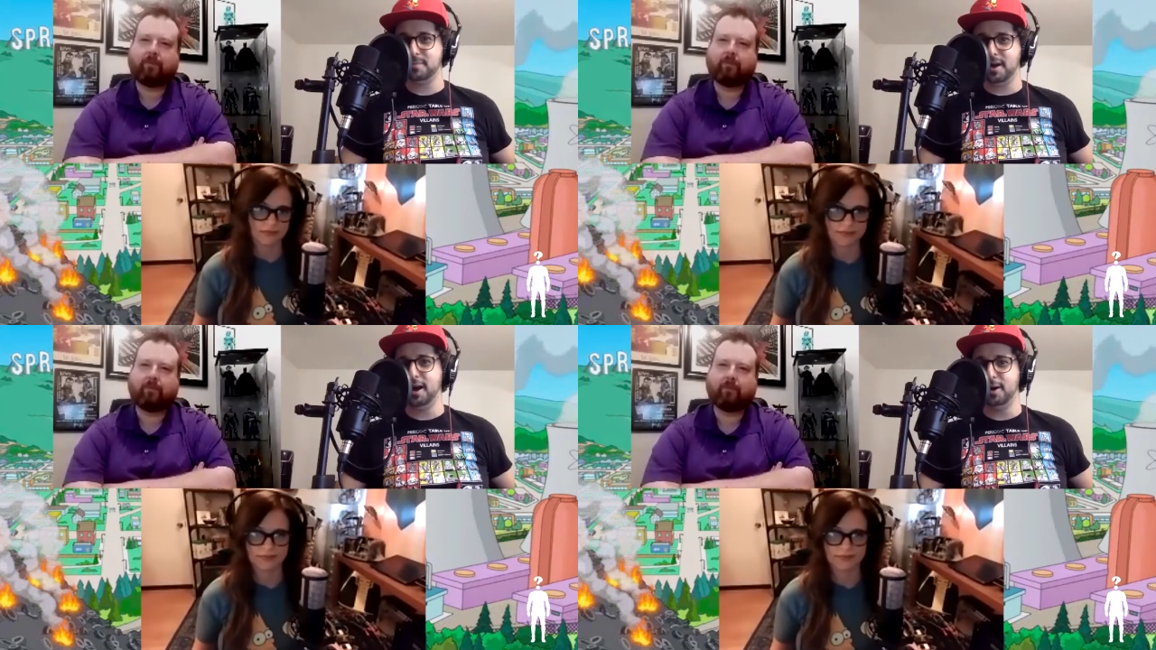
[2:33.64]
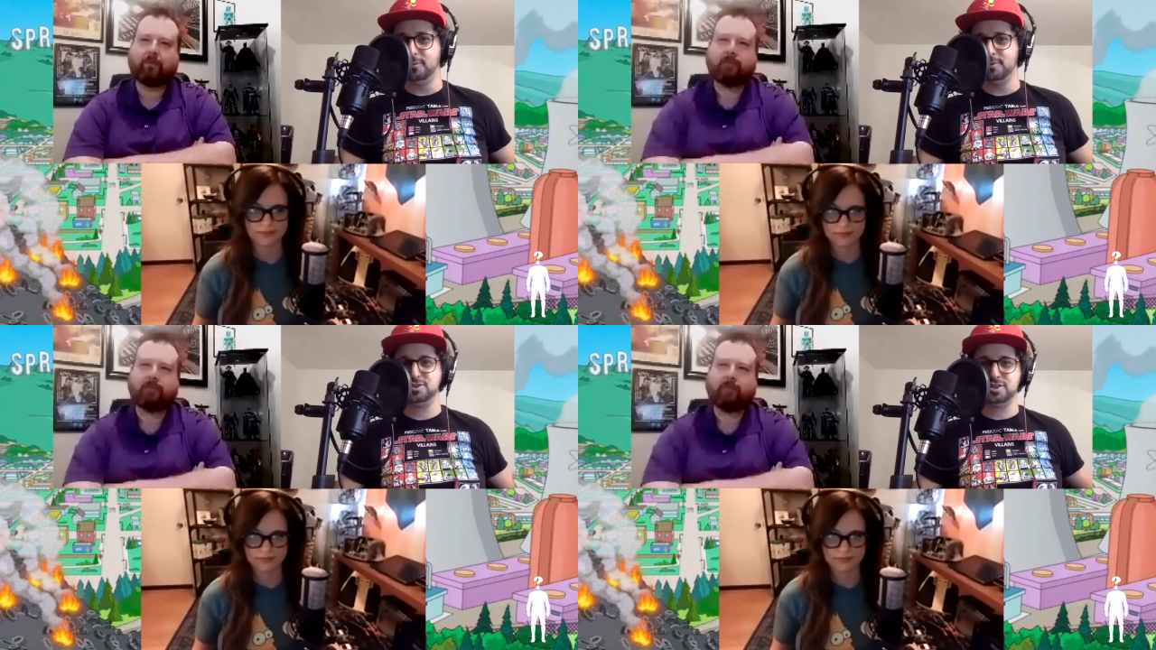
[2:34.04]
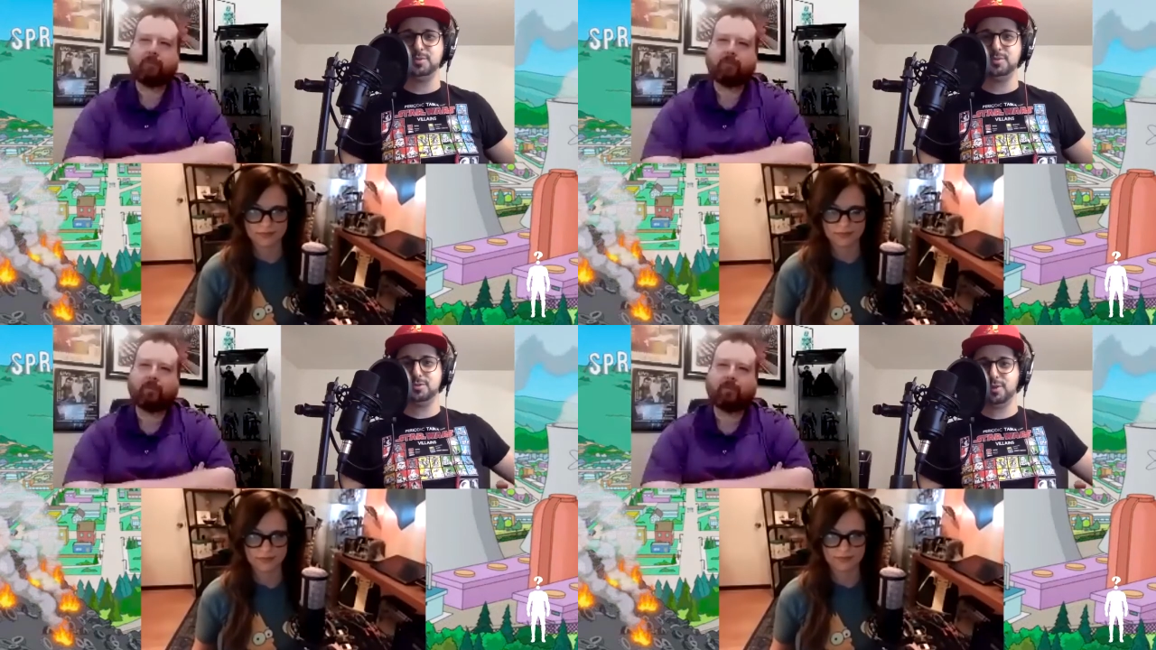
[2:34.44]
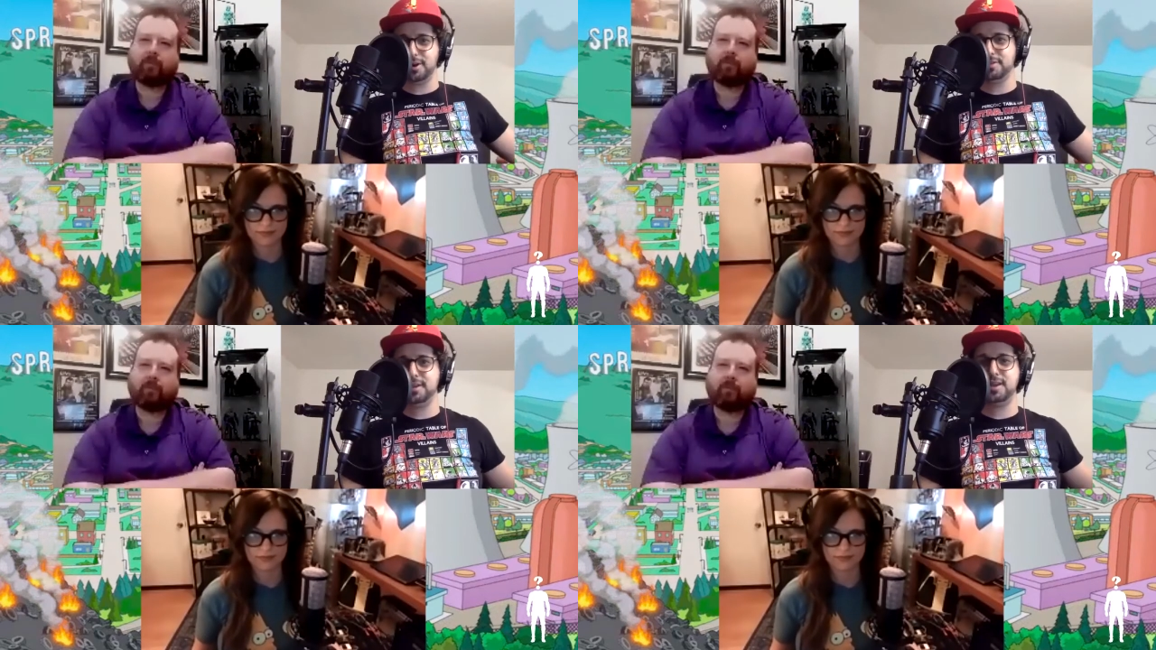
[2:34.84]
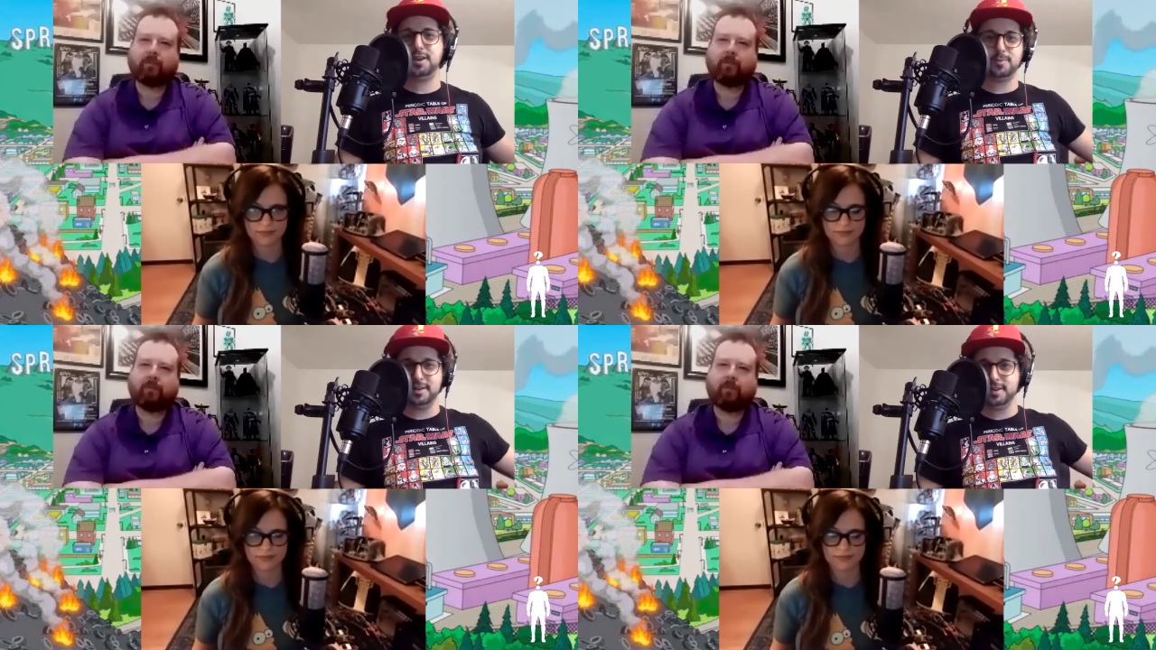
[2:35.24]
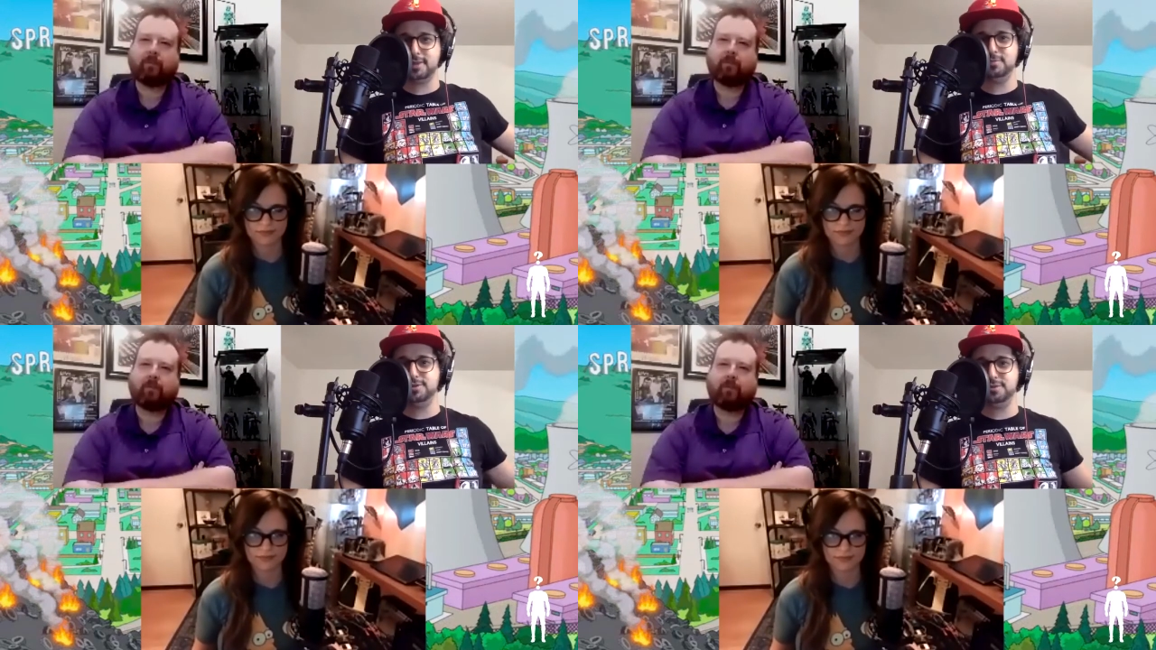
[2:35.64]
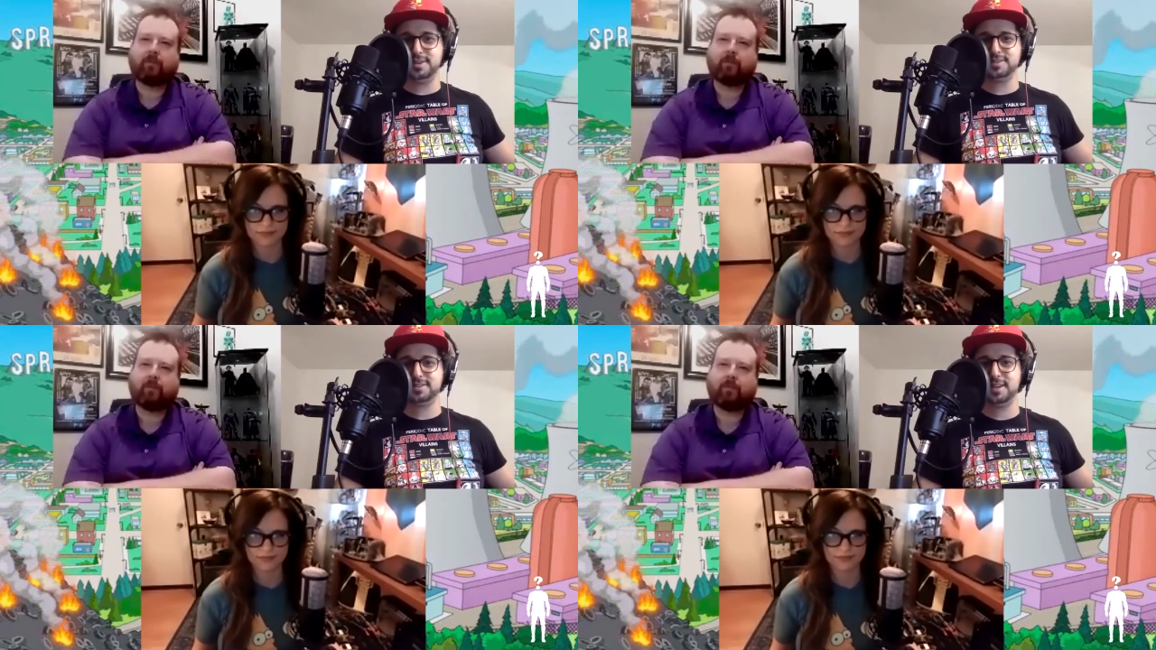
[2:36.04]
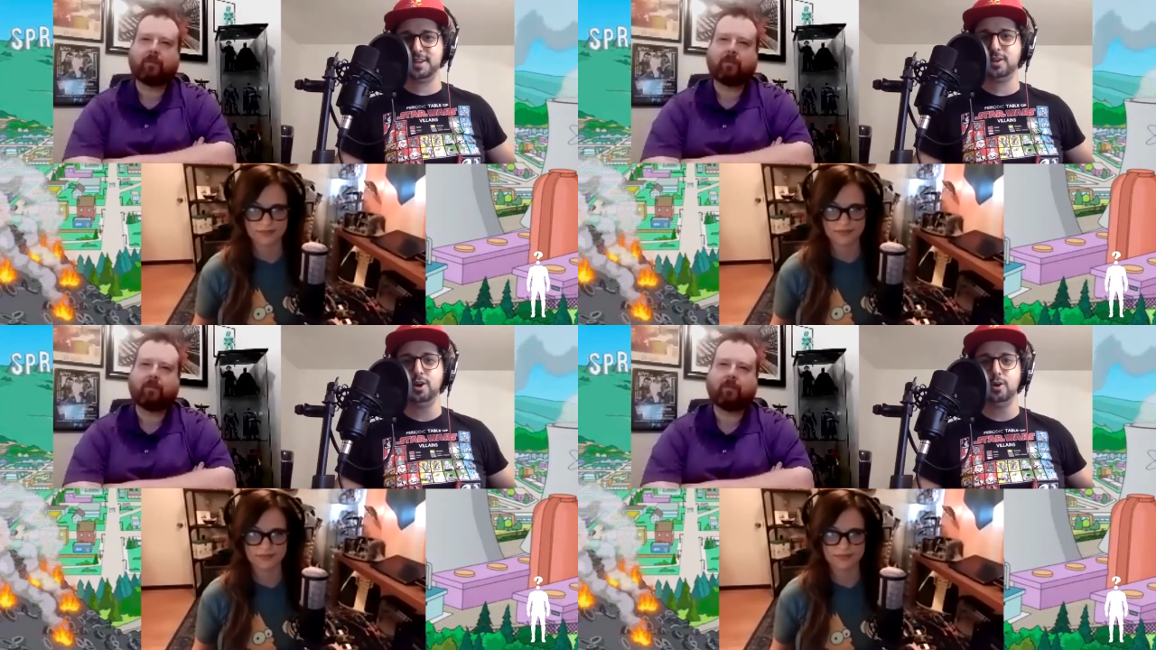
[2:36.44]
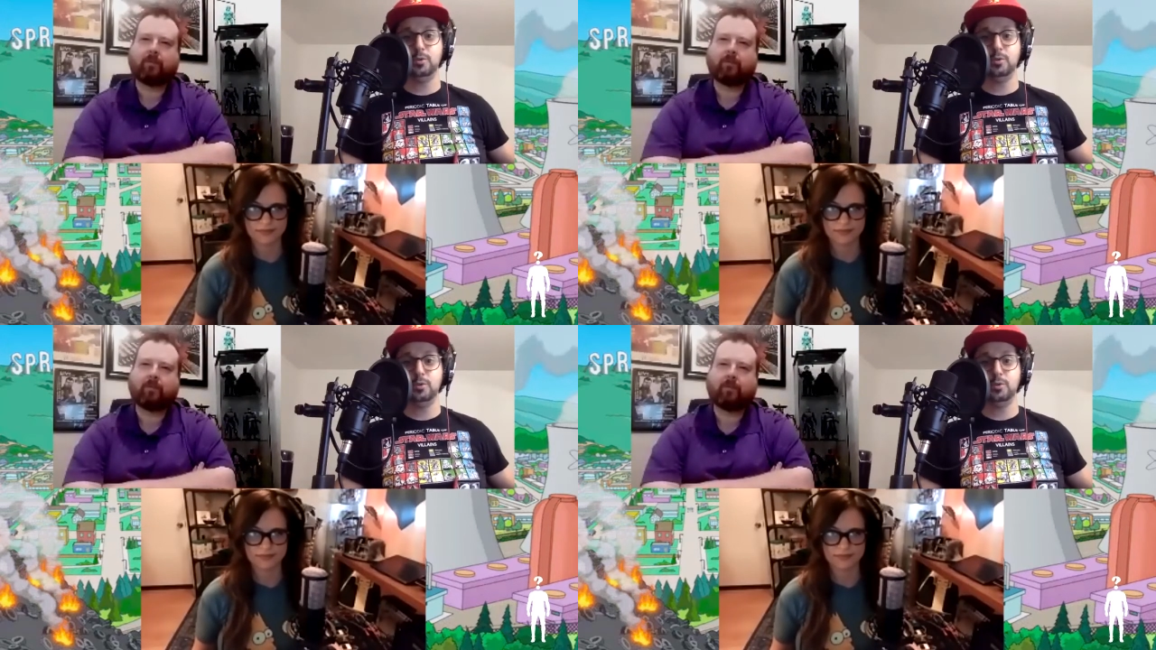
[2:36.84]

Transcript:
Speaker 1: mom when she would do her thing or my dad would do his thing